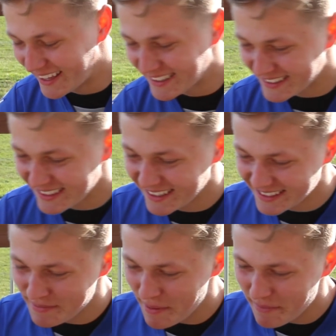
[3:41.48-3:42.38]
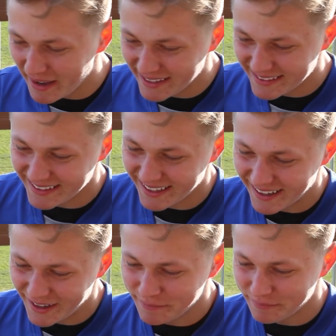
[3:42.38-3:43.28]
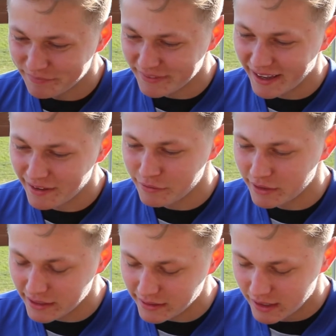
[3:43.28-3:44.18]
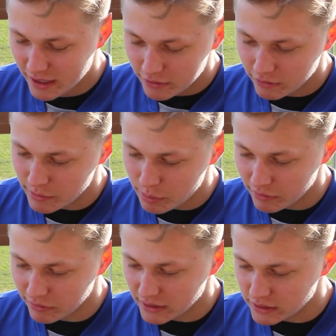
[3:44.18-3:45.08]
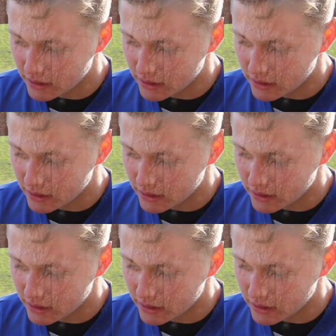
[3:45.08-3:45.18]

it's a bit mad. Yeah, really, really privileged